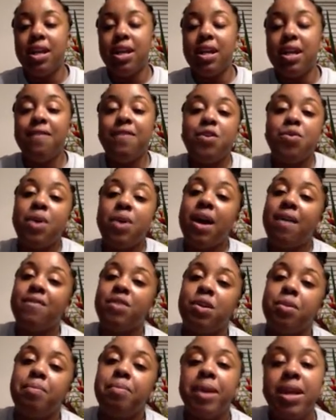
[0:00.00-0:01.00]
if you have
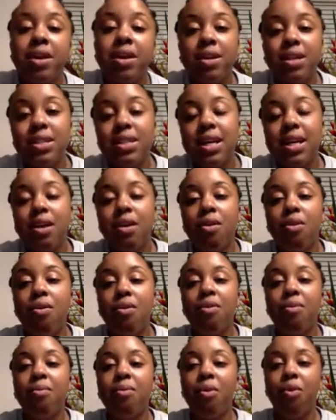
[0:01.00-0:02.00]
your parents at
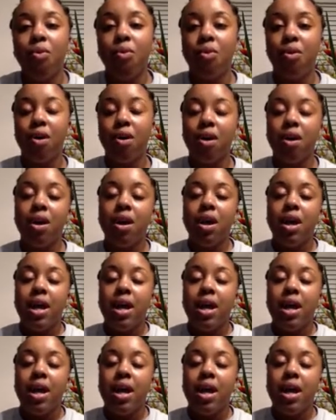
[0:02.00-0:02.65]
home or